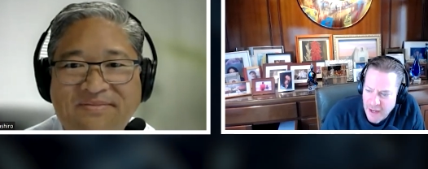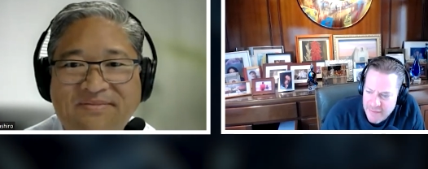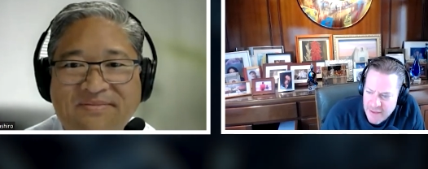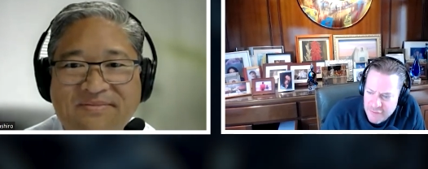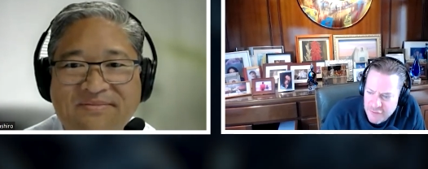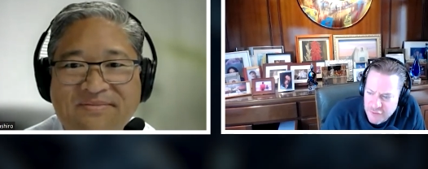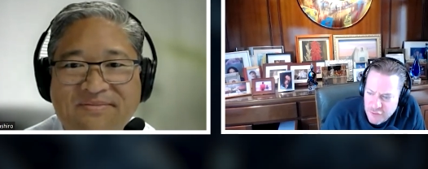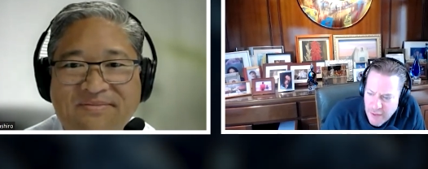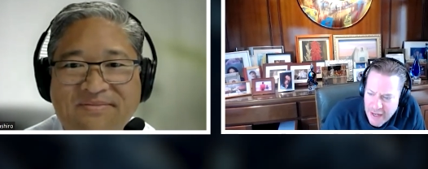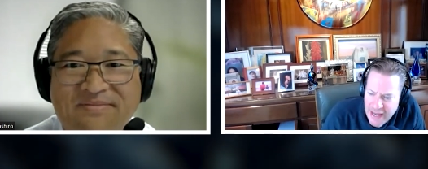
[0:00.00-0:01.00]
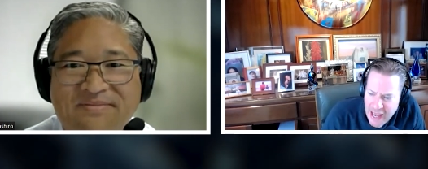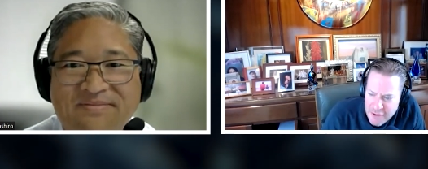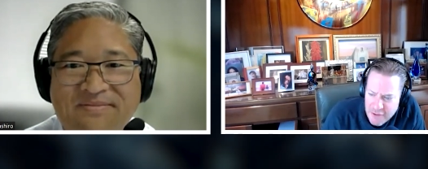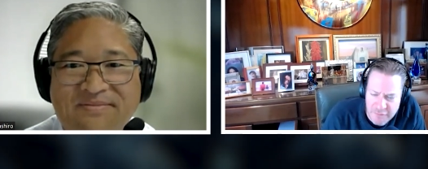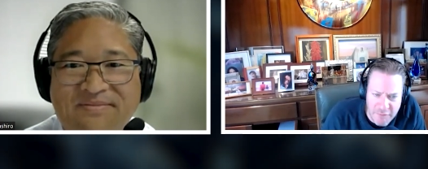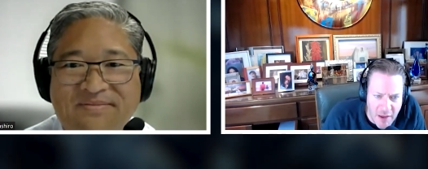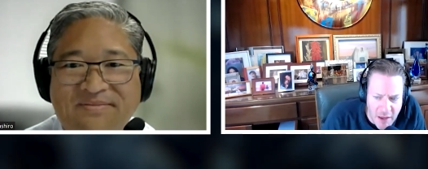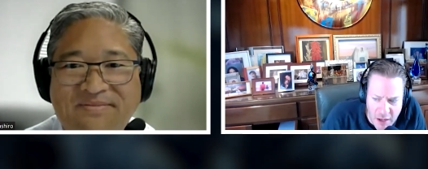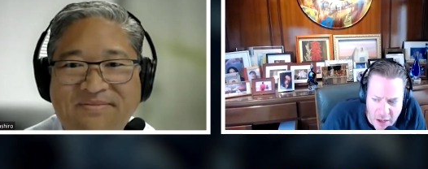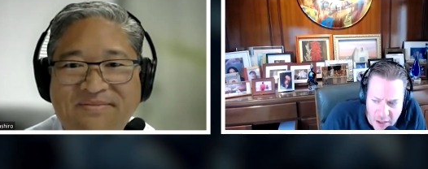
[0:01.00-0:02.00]
Speaker 1: and then straight out of
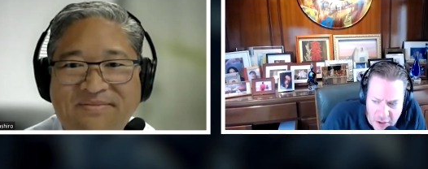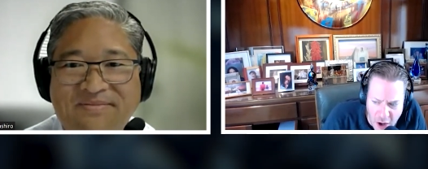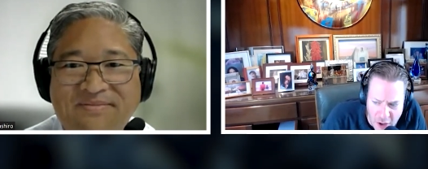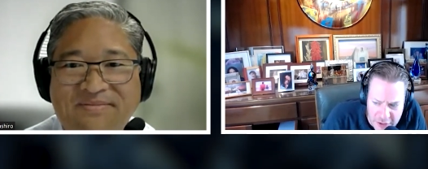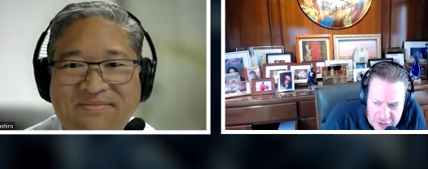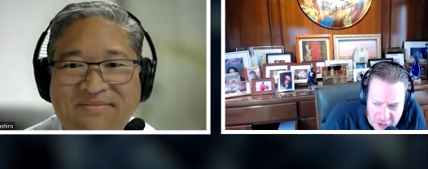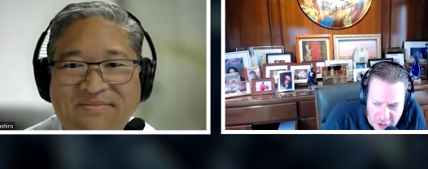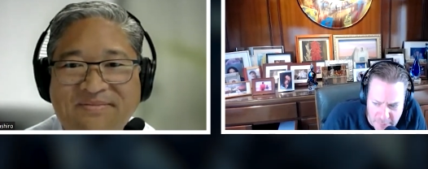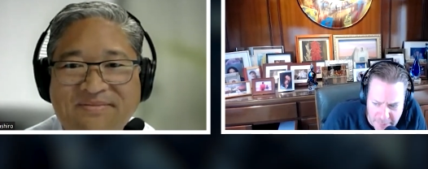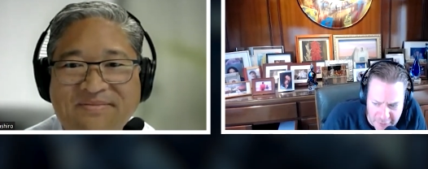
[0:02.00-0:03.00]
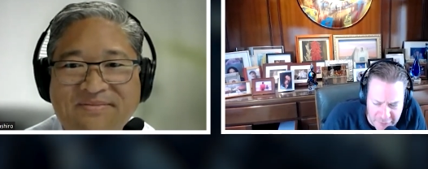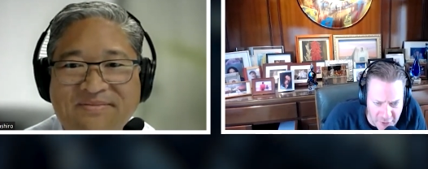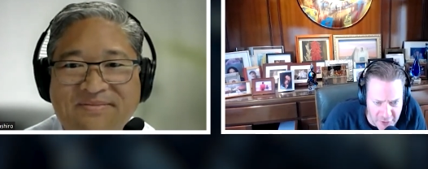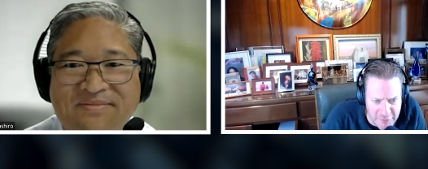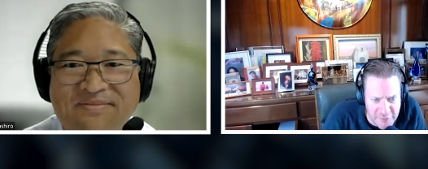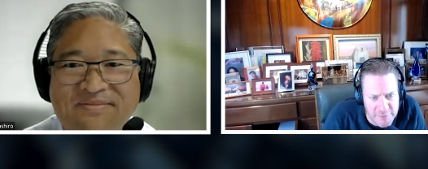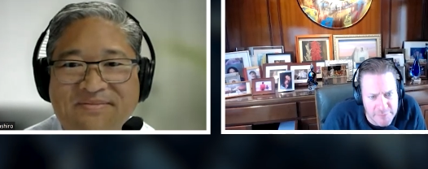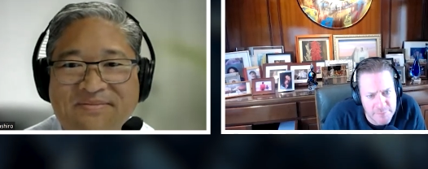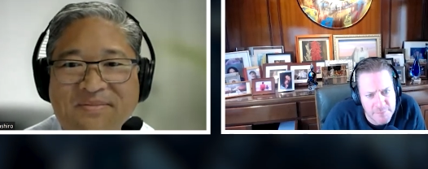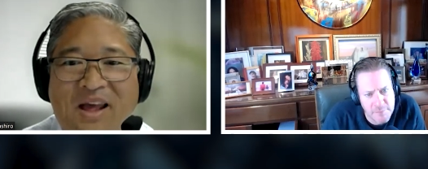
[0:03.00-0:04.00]
uh, a college, you go to Bear Stearns.
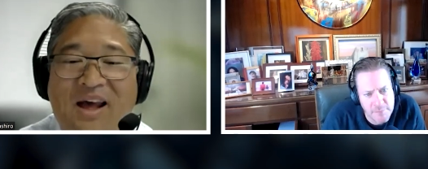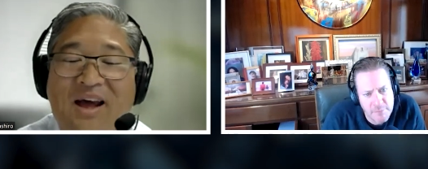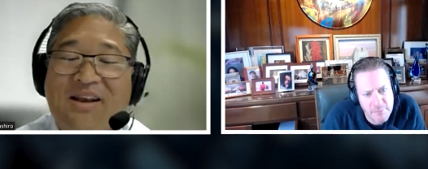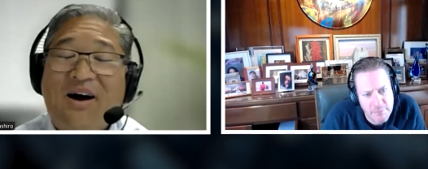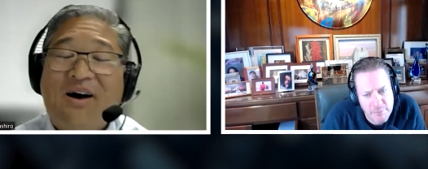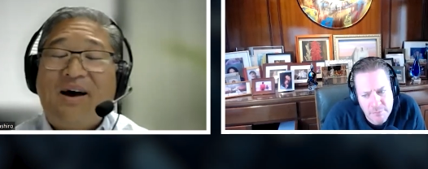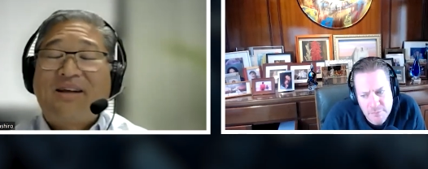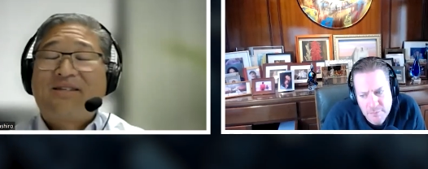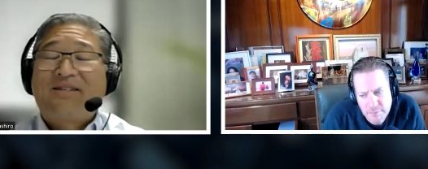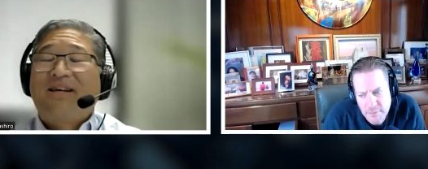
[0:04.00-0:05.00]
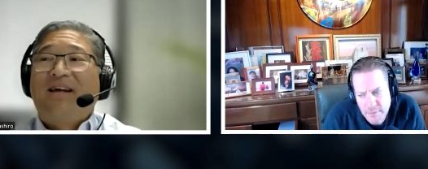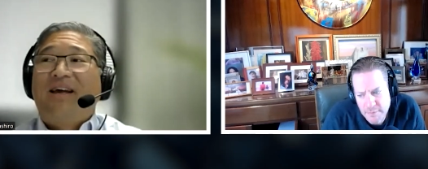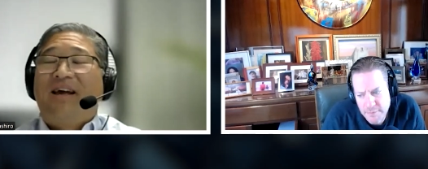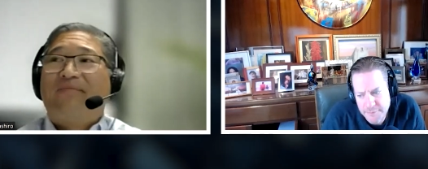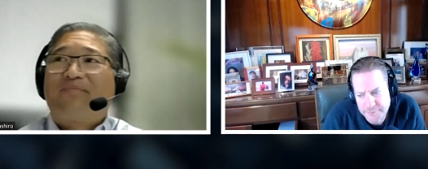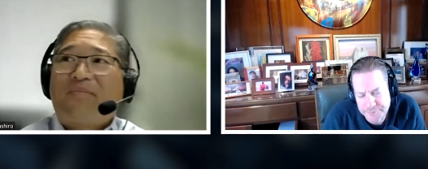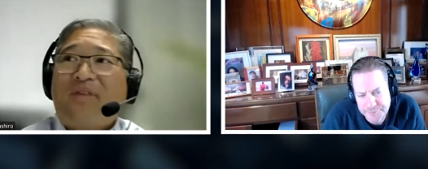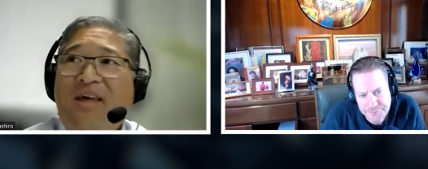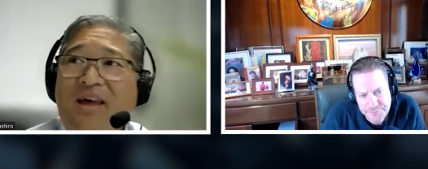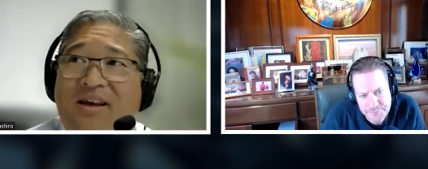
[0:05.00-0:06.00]
No, actually,
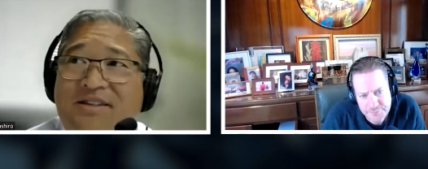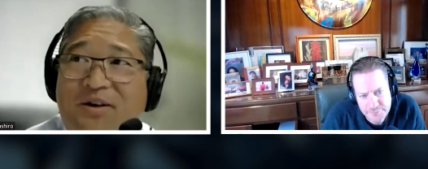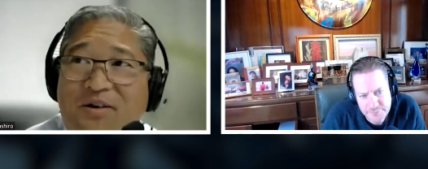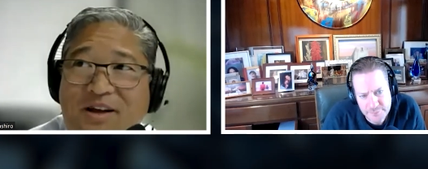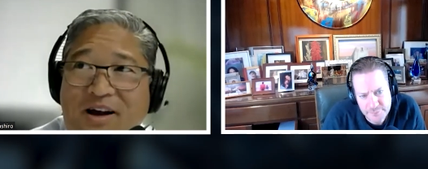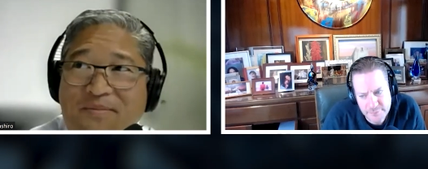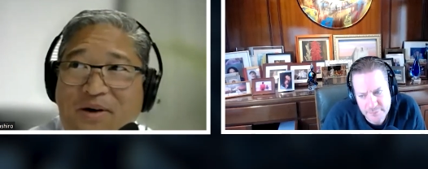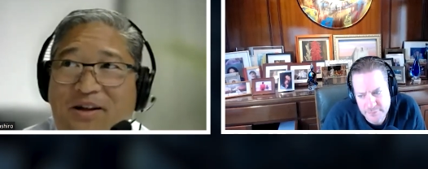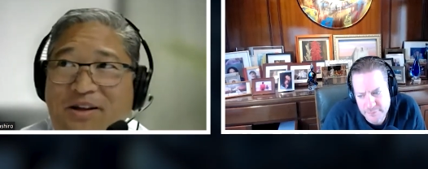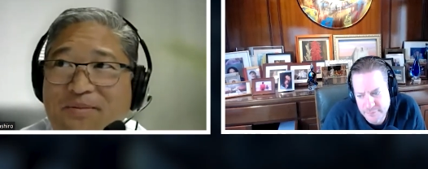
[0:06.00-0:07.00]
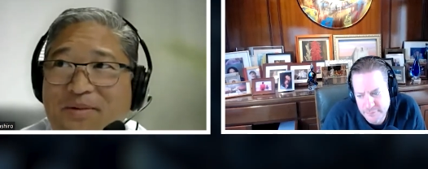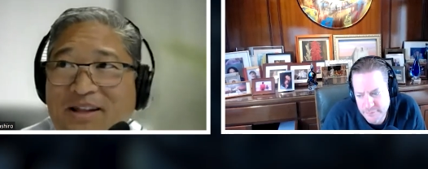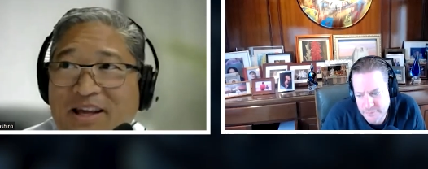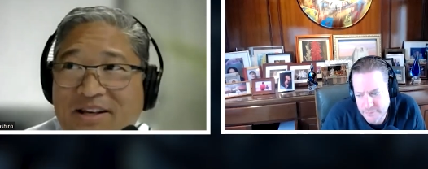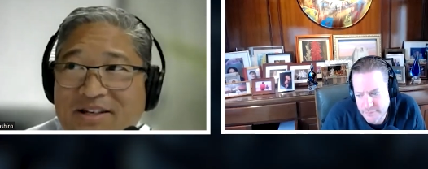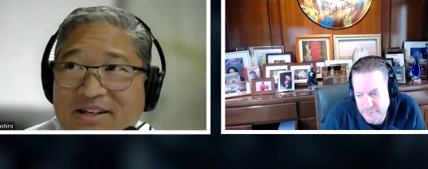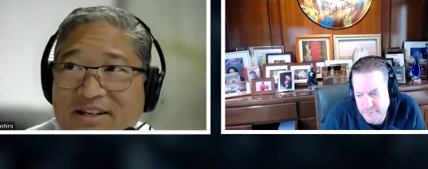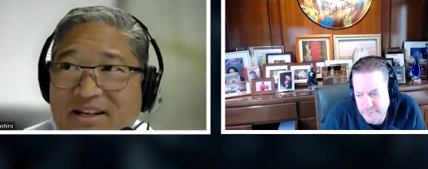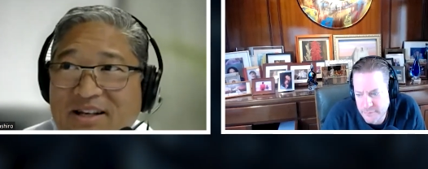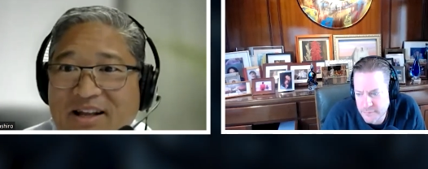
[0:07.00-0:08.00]
Speaker 2: so talk about
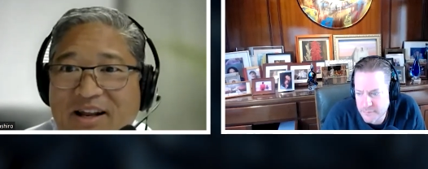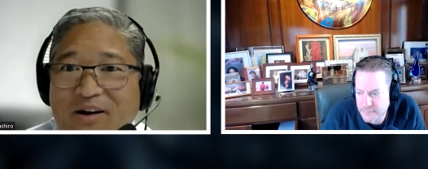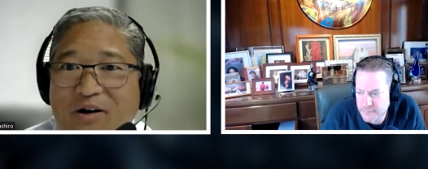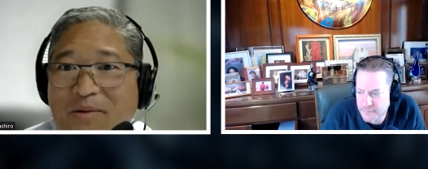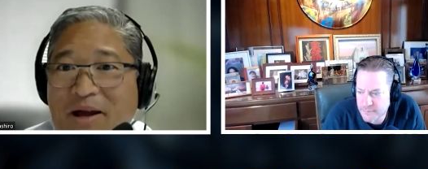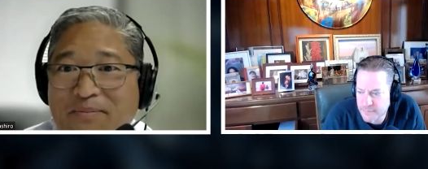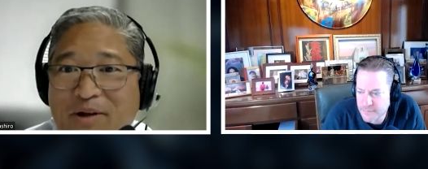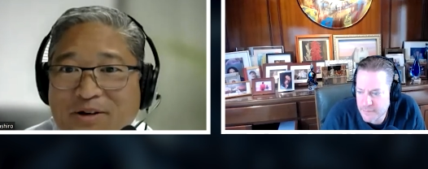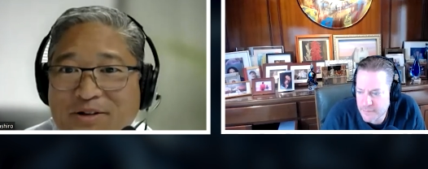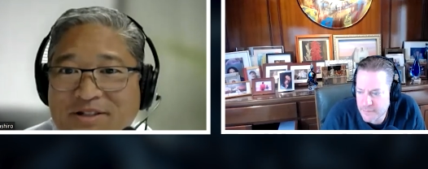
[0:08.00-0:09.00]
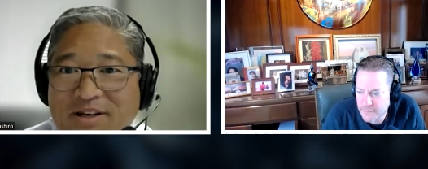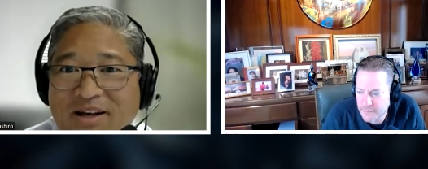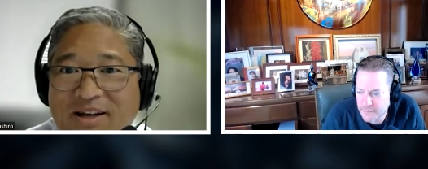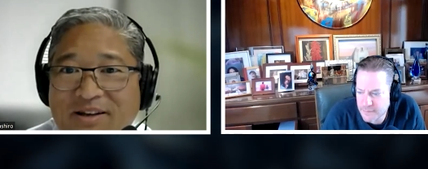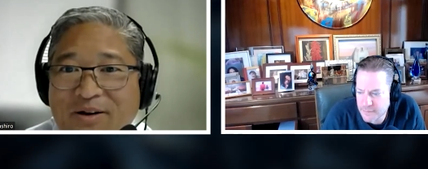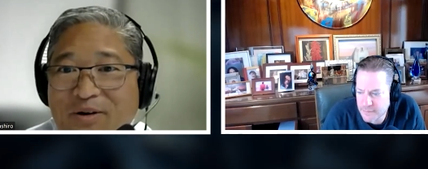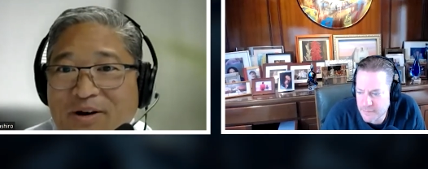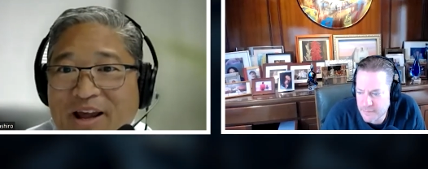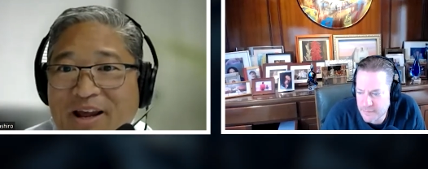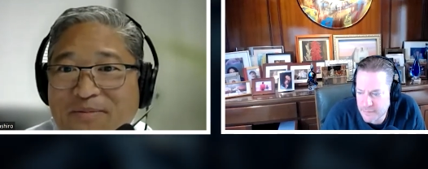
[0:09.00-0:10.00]
humiliation. You know, all my peers at Notre
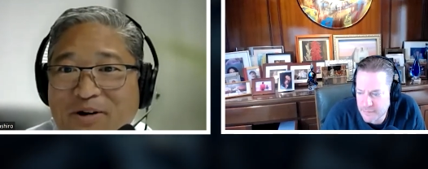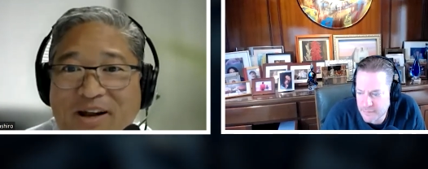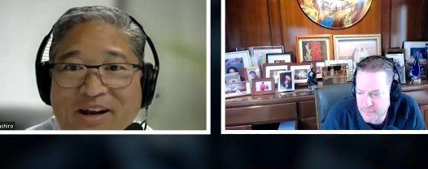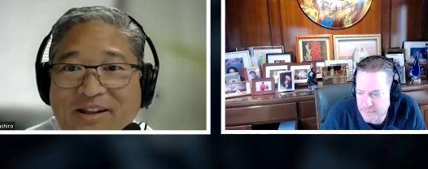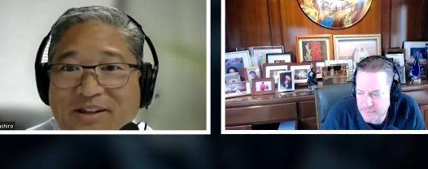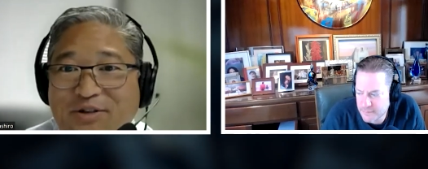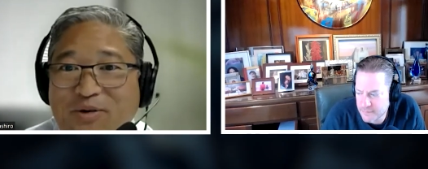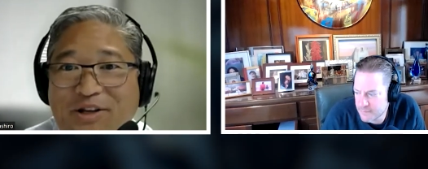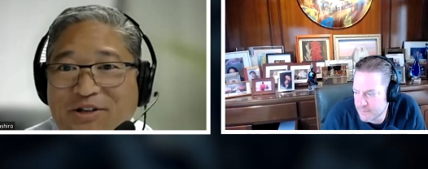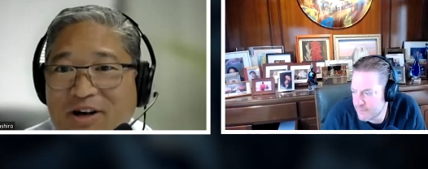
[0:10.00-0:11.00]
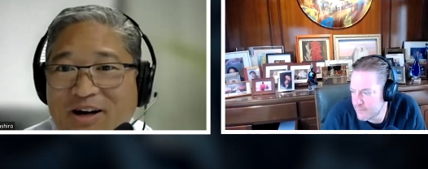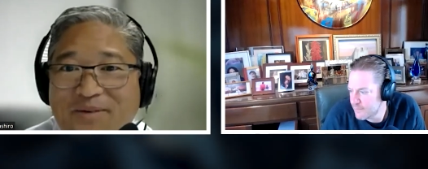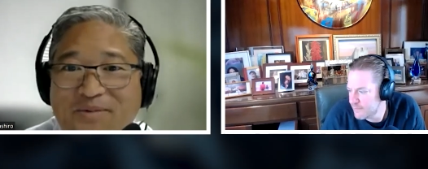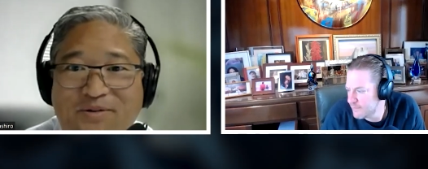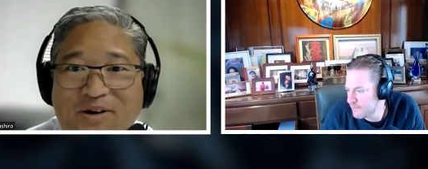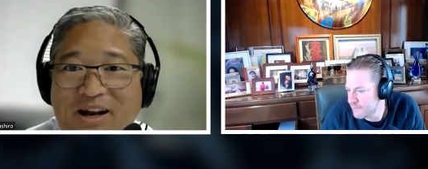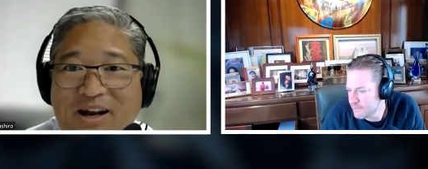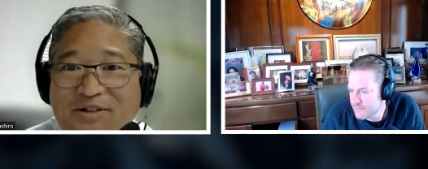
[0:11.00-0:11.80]
Dame are getting these great jobs right out of